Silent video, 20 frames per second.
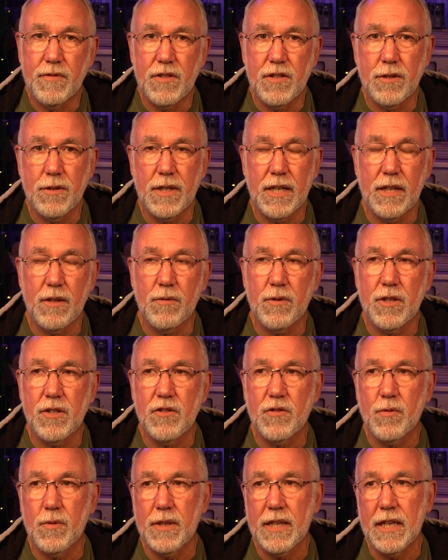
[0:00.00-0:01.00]
So in other
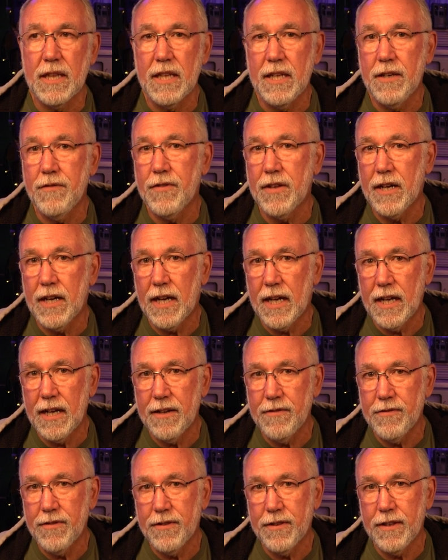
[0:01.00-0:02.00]
words, when they leave the
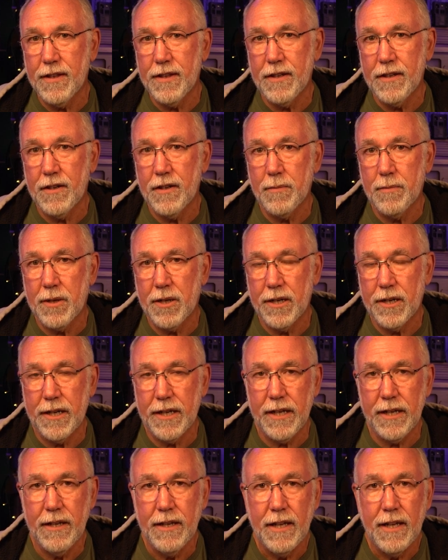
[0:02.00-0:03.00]
hive that they're
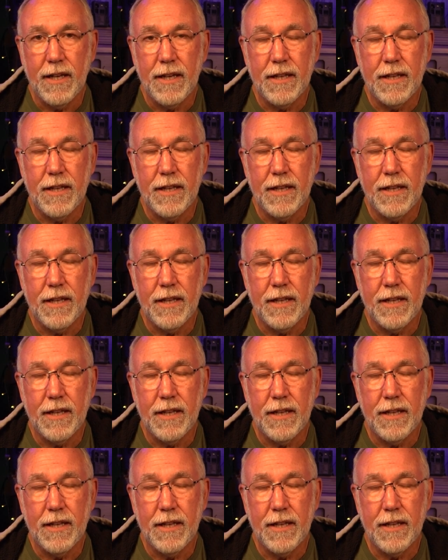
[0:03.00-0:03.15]
departing,